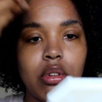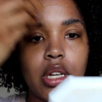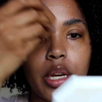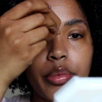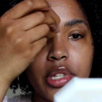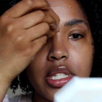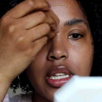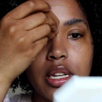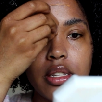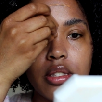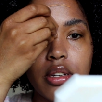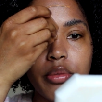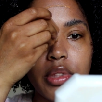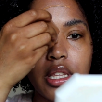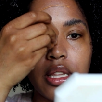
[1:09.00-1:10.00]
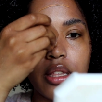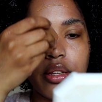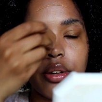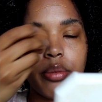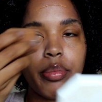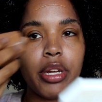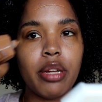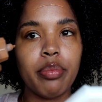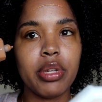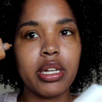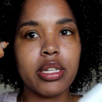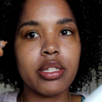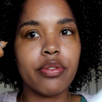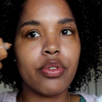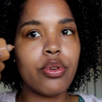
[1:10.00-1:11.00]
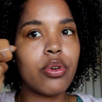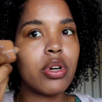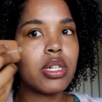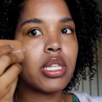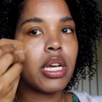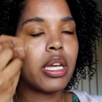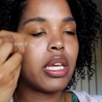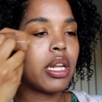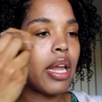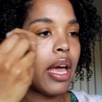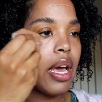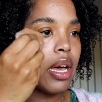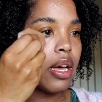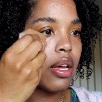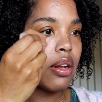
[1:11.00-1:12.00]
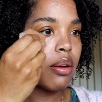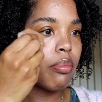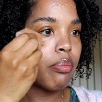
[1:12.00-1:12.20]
I'm just going to start with a little bit because of course I can add